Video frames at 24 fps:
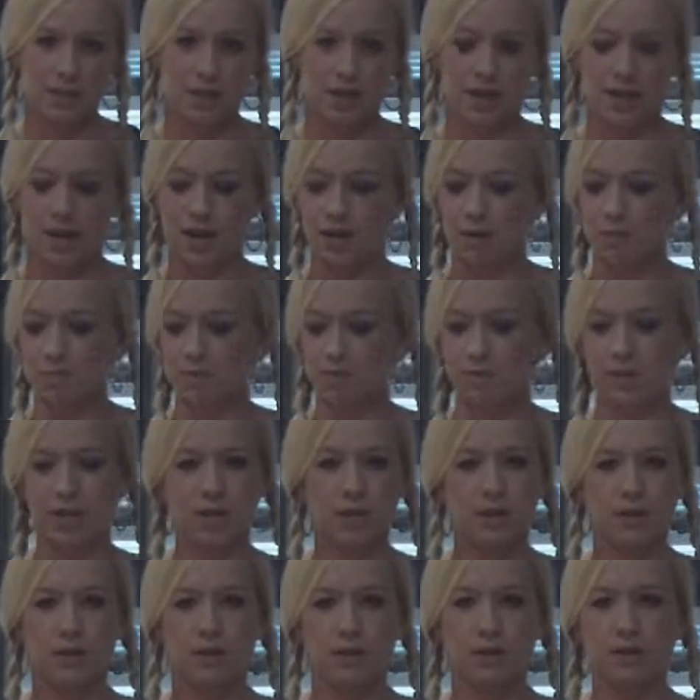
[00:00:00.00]
I had it
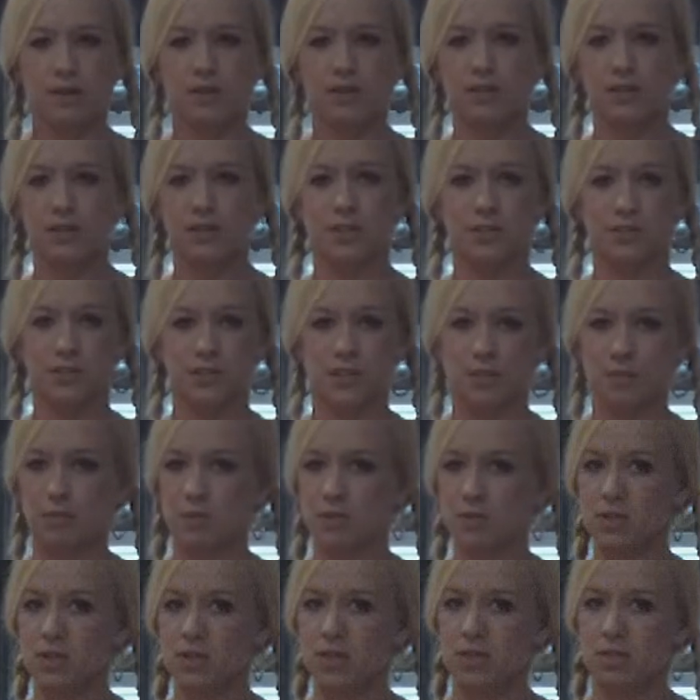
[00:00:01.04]
pre-cooked and just am
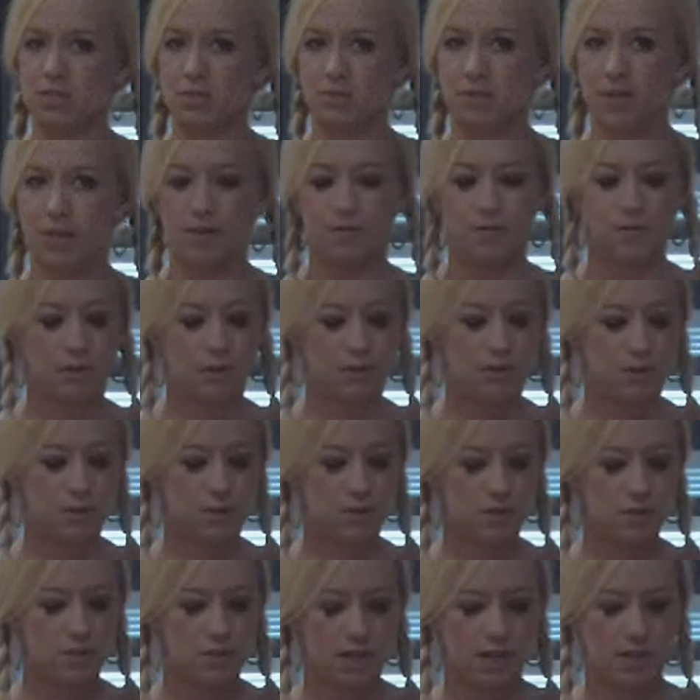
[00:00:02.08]
using some leftovers.